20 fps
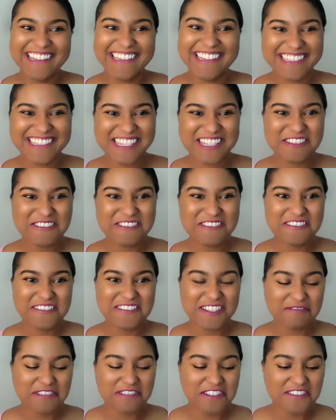So it
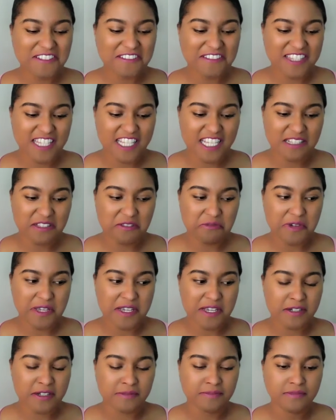was one of those things
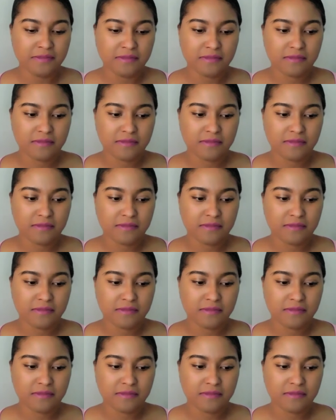where